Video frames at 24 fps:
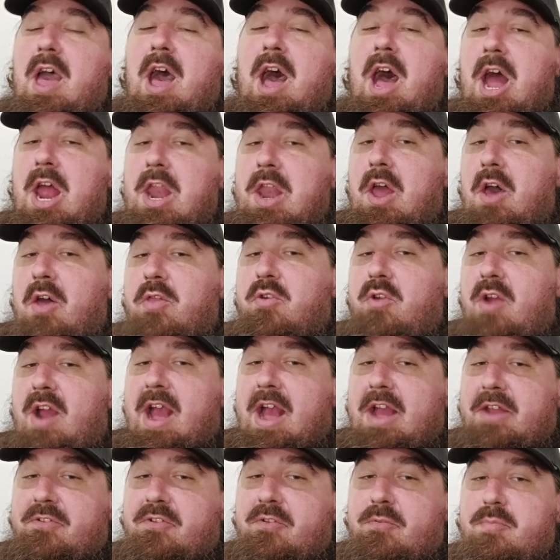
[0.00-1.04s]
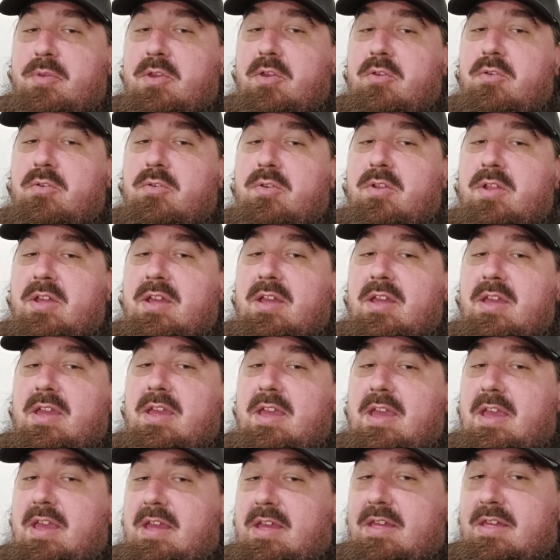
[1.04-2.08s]
another attribute
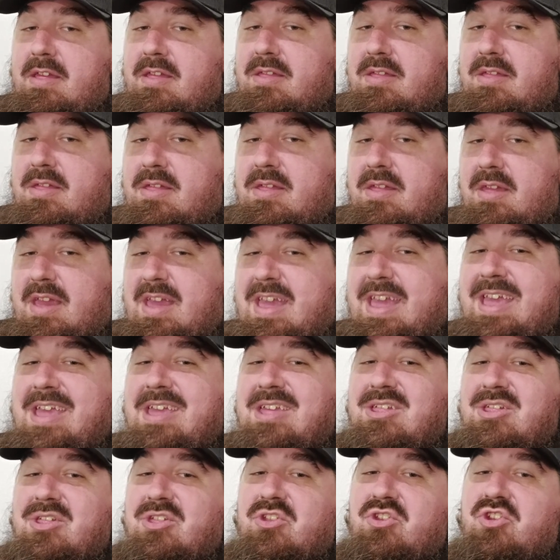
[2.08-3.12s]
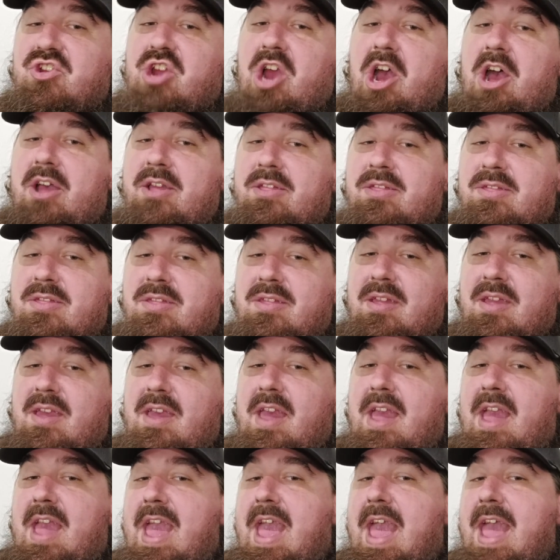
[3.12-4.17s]
is he's just
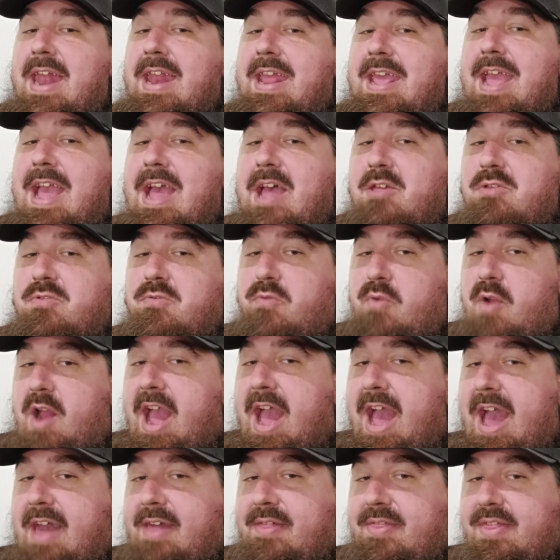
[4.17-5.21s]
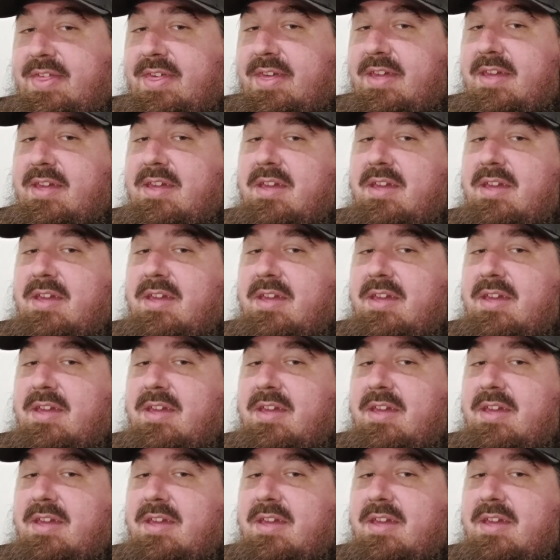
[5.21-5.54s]
and he has wrath.